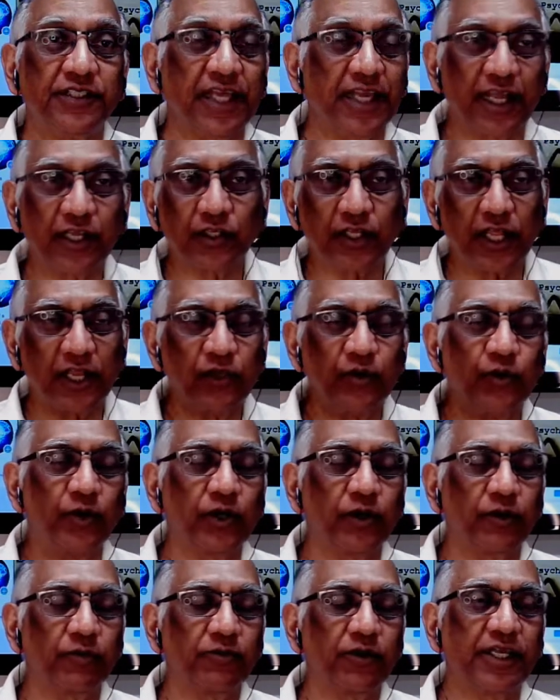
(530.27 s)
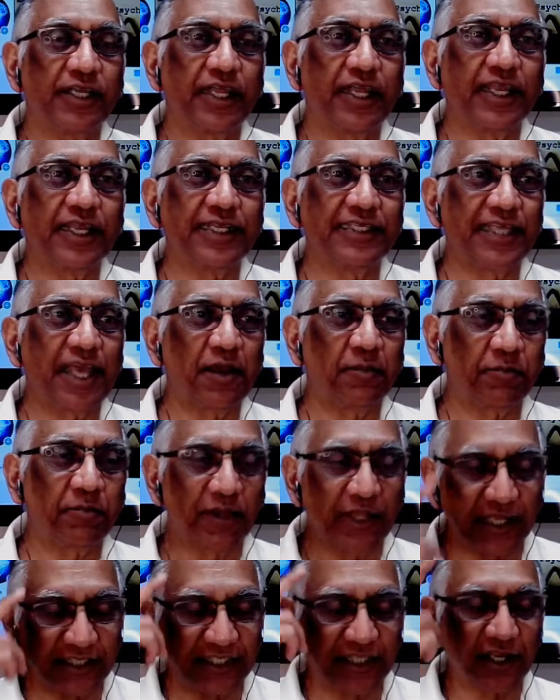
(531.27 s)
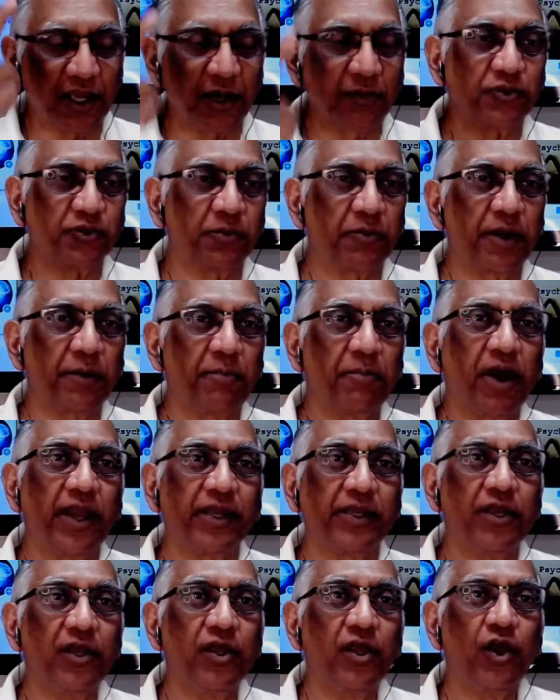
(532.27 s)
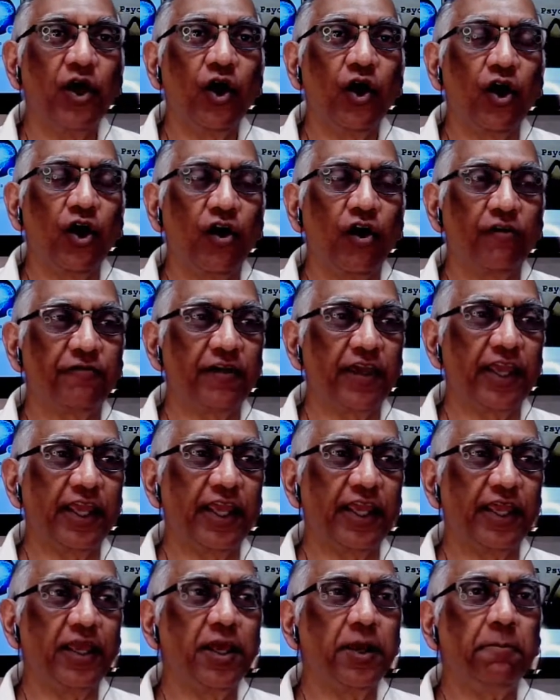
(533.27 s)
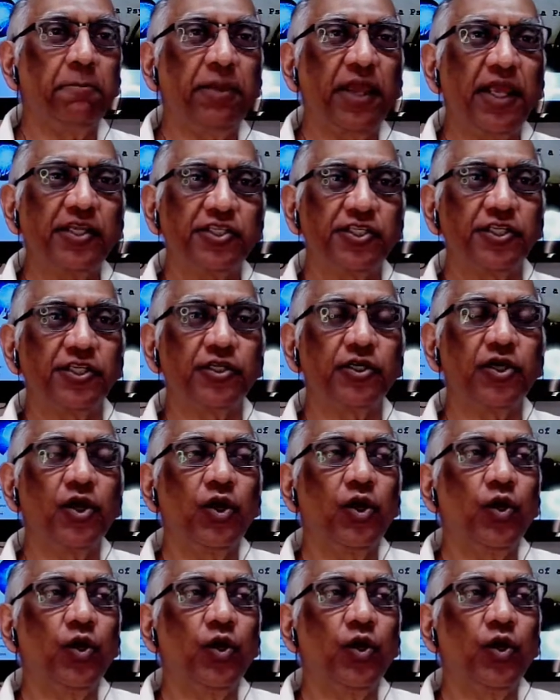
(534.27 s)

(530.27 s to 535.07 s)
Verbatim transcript: And I'll tell you a, a, an example as it comes to my mind of a patient